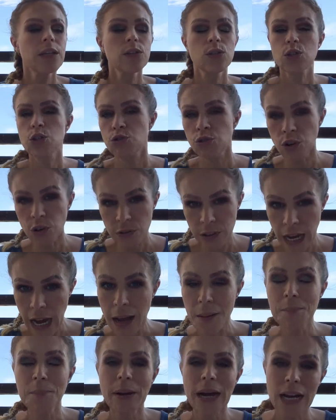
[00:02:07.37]
screw
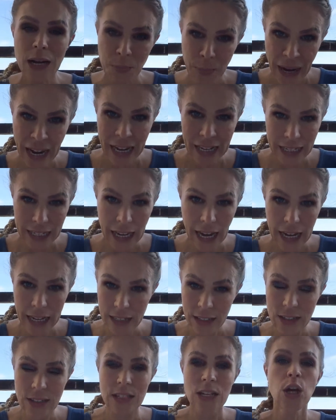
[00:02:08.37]
that, make
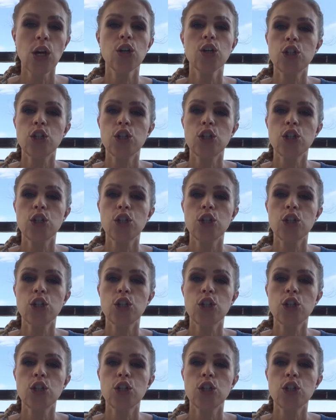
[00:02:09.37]
pancakes.